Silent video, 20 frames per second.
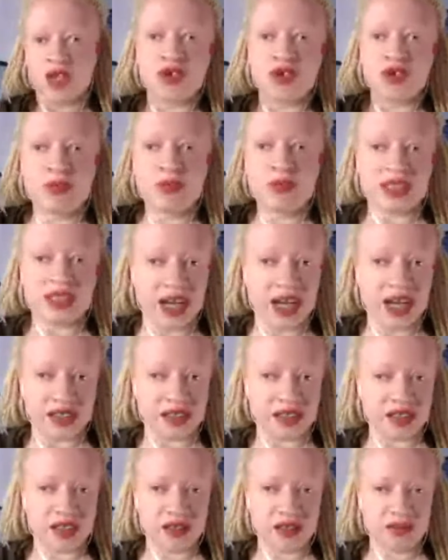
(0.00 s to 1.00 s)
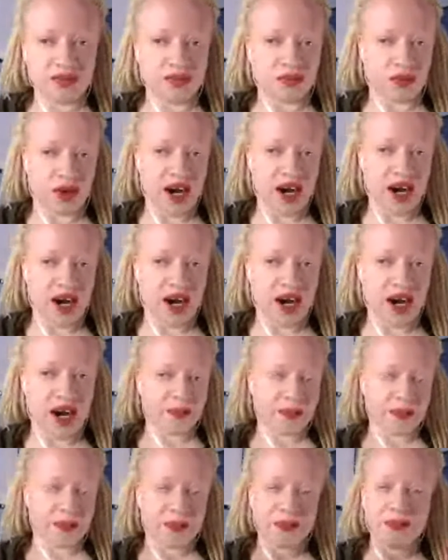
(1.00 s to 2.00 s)
massages, right,
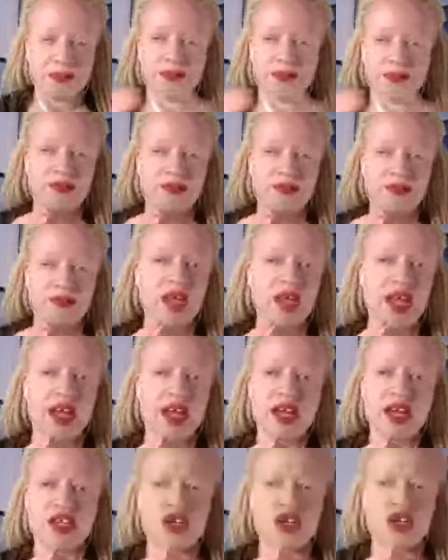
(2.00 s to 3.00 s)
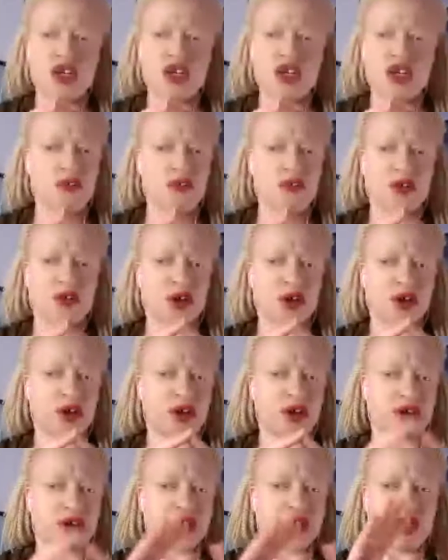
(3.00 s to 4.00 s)
and you
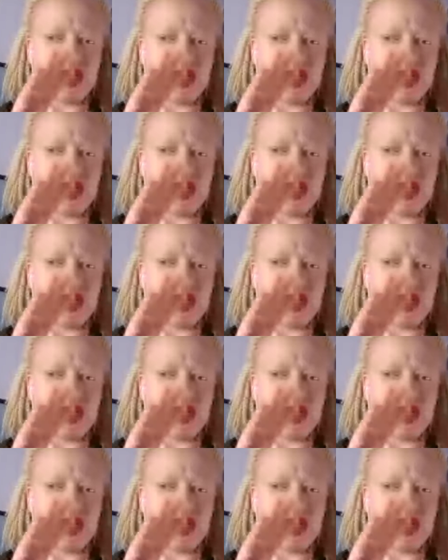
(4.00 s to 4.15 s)
offer